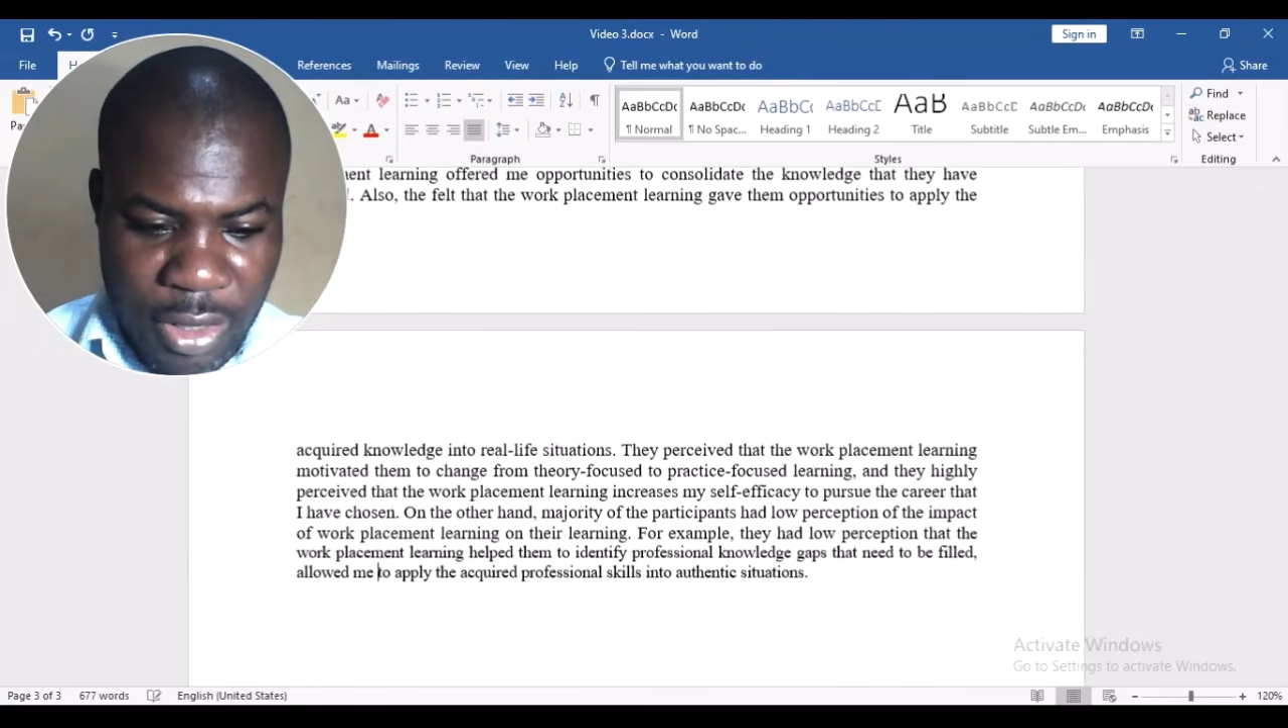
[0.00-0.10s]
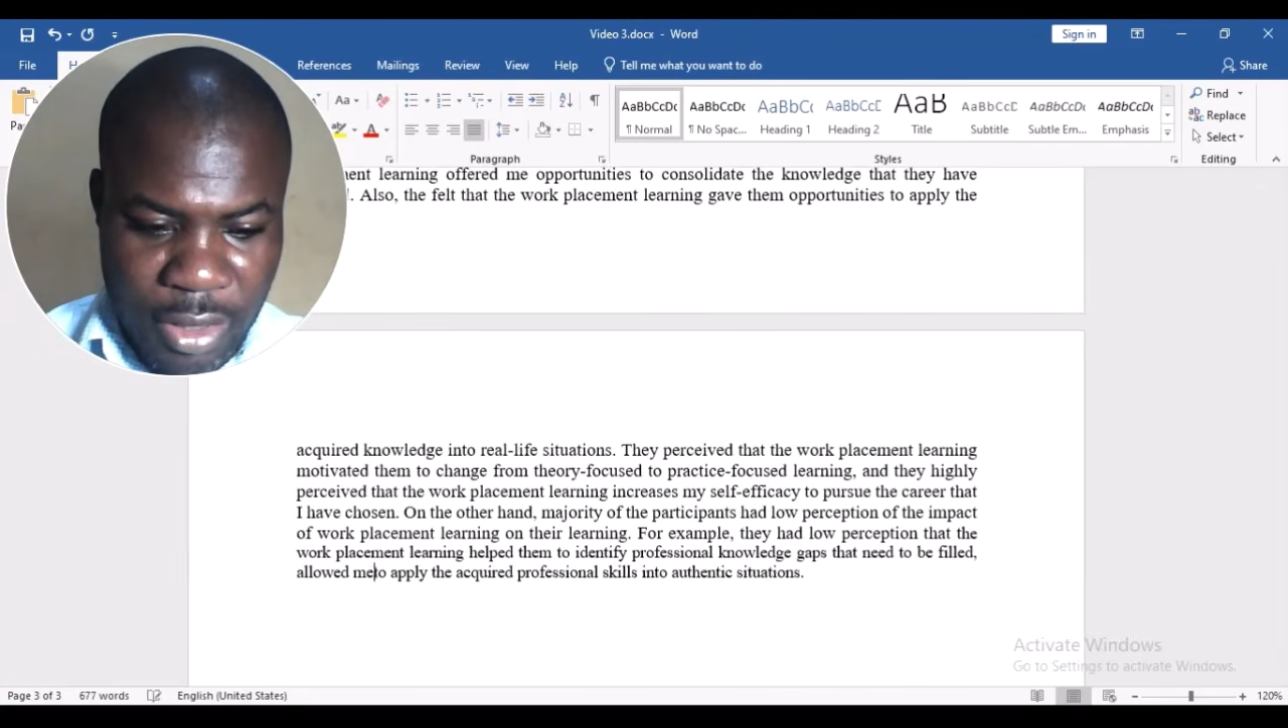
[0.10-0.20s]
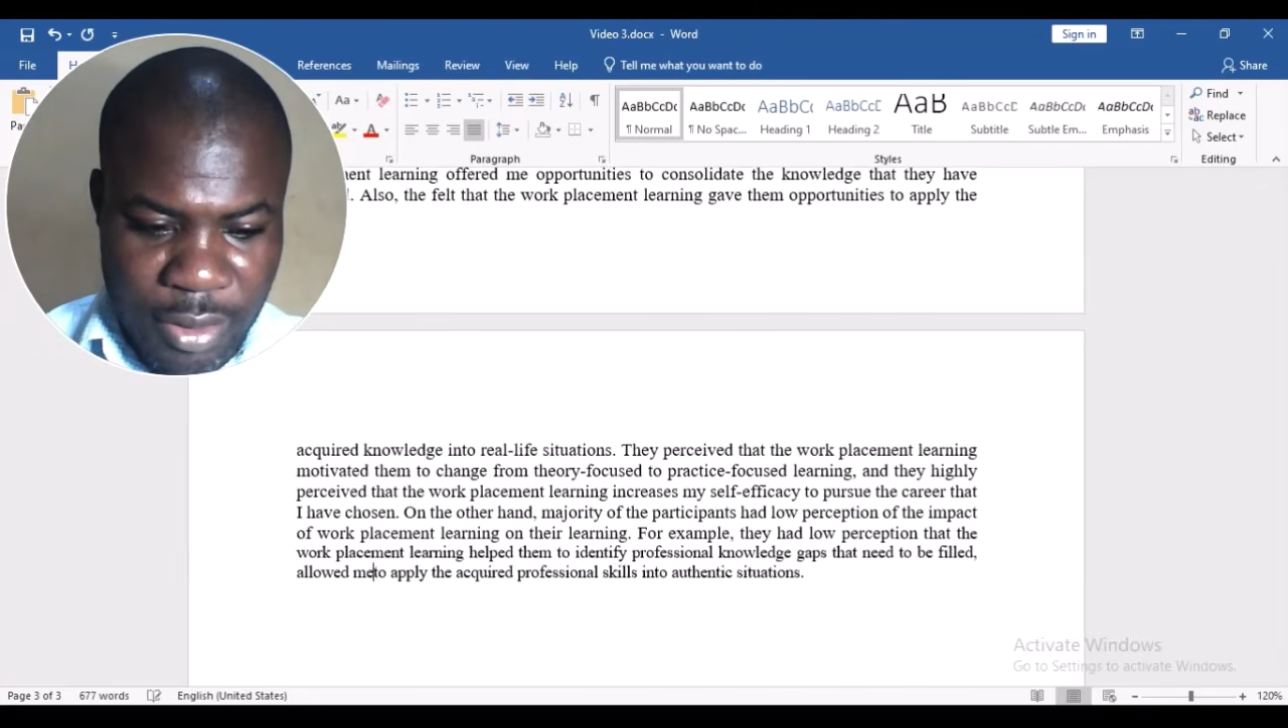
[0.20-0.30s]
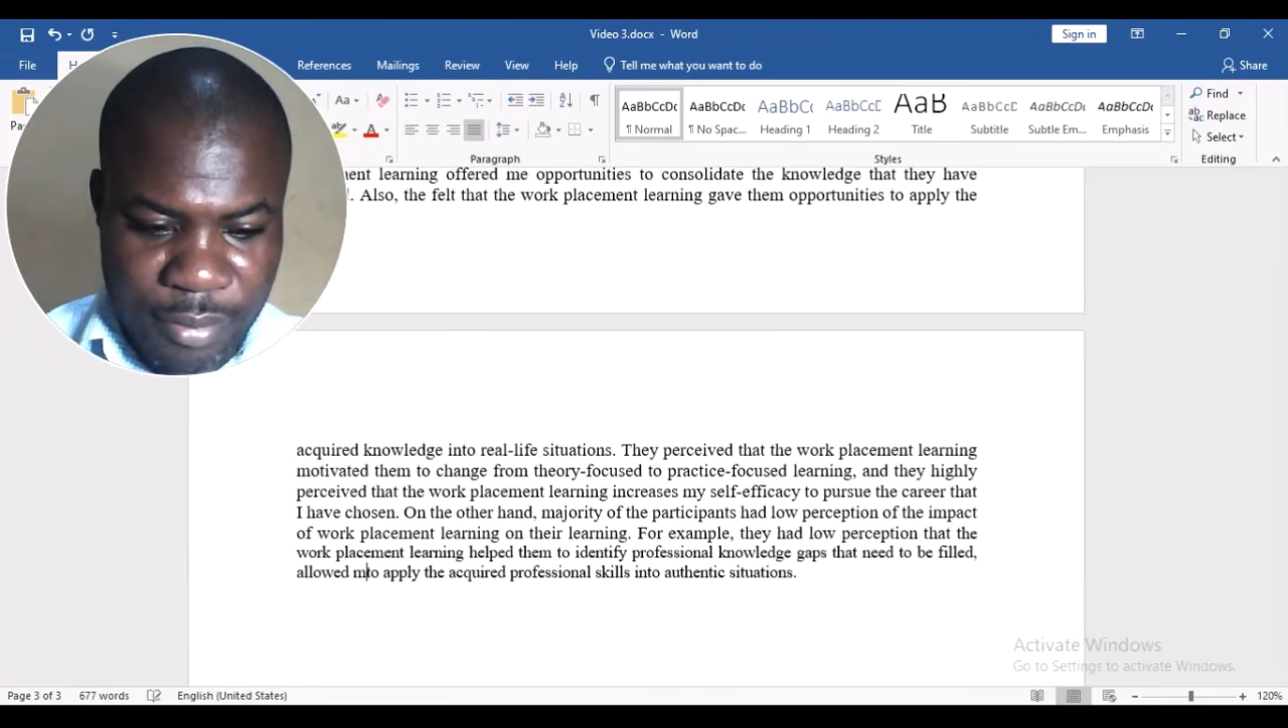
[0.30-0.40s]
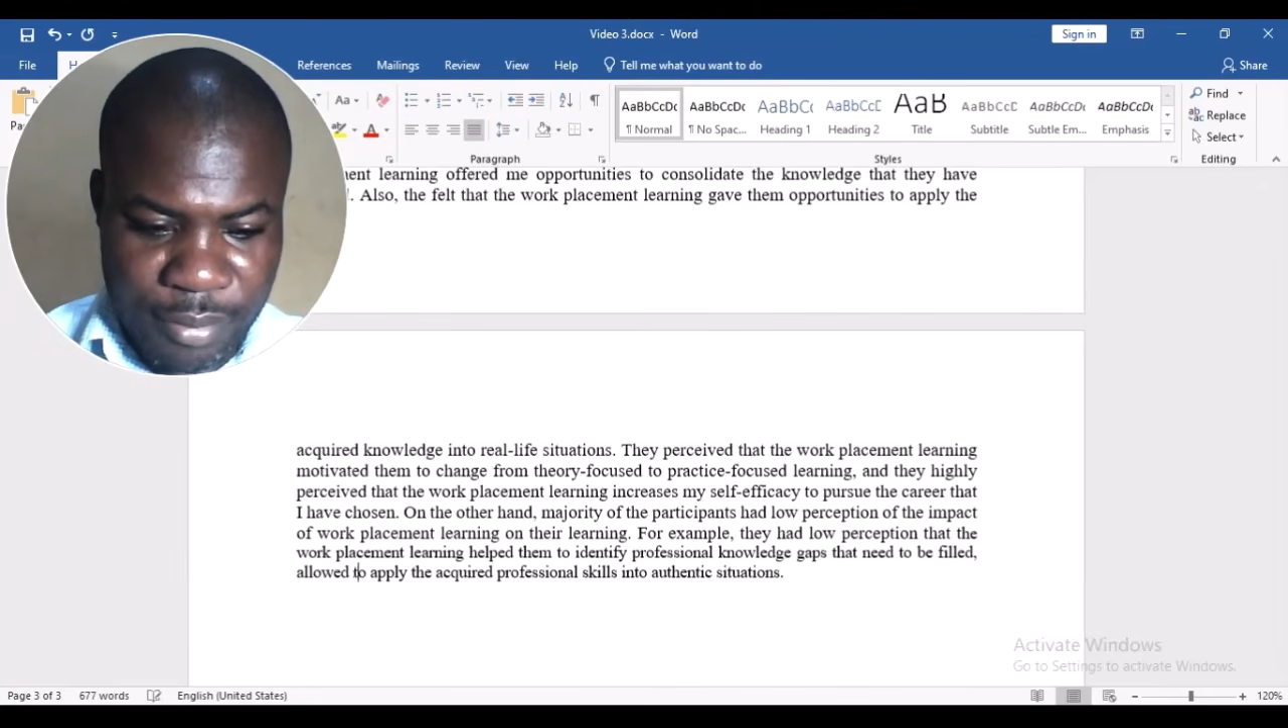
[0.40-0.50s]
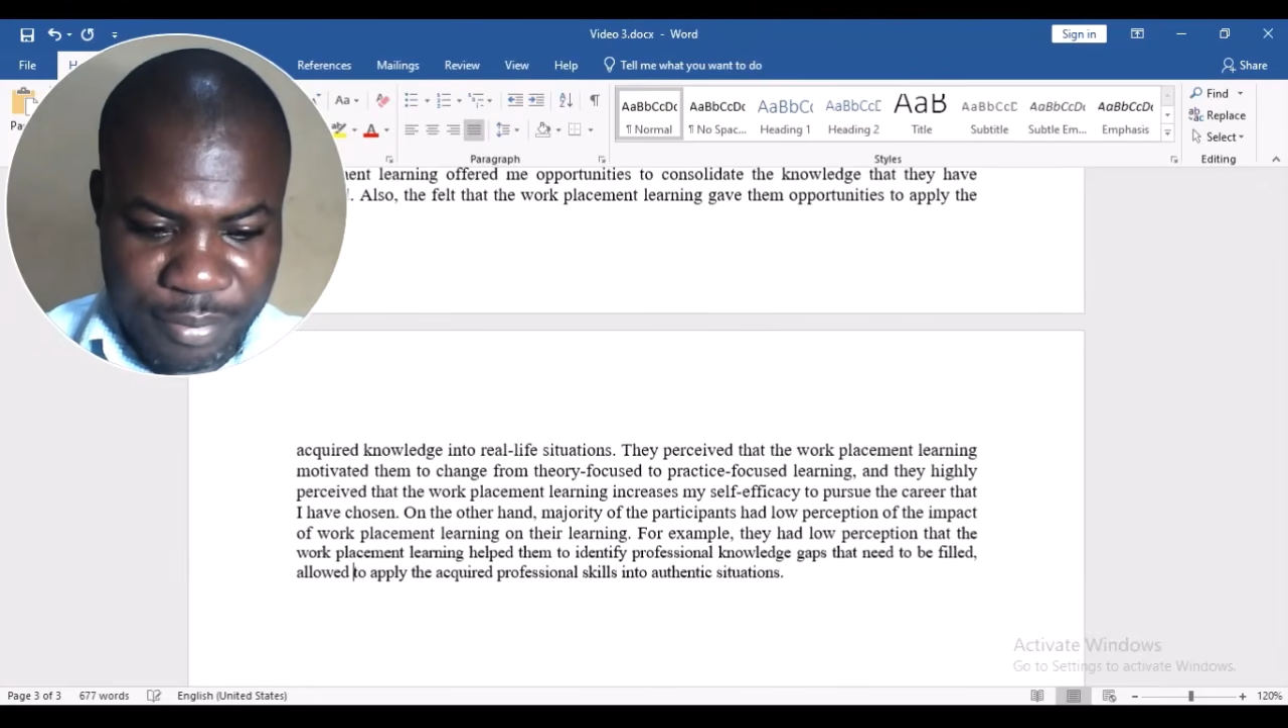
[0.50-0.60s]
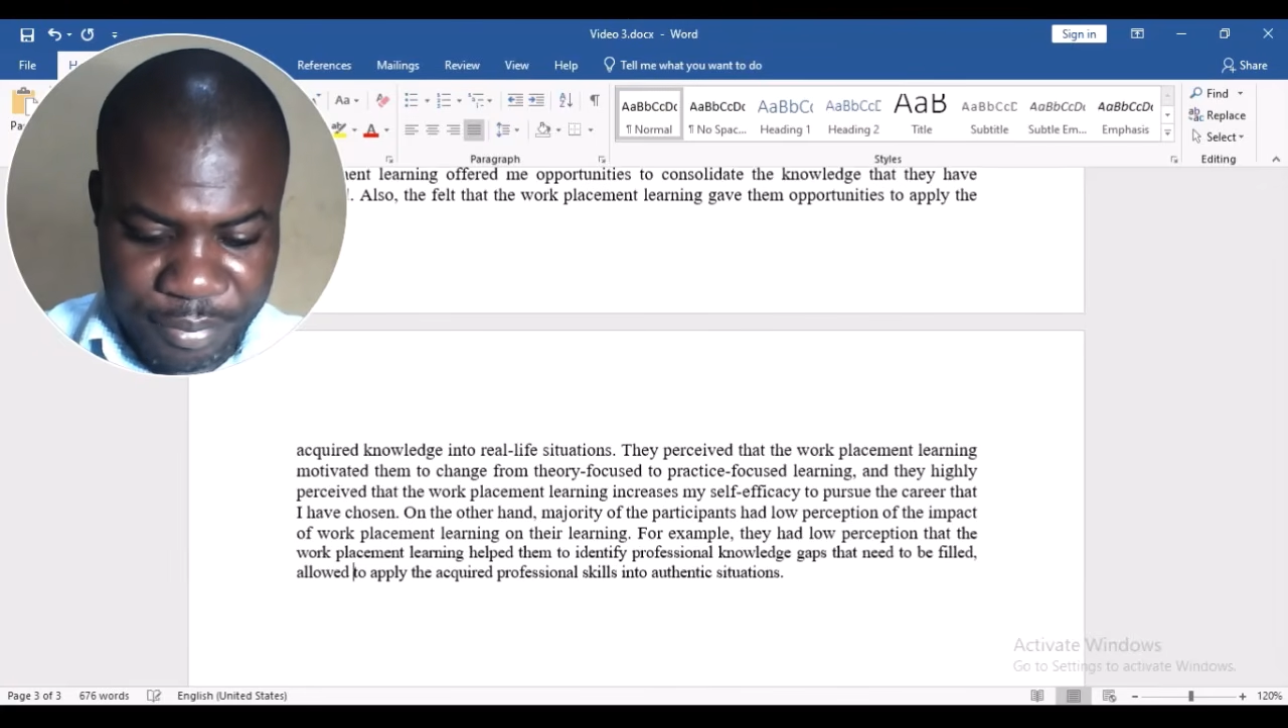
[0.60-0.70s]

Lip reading: them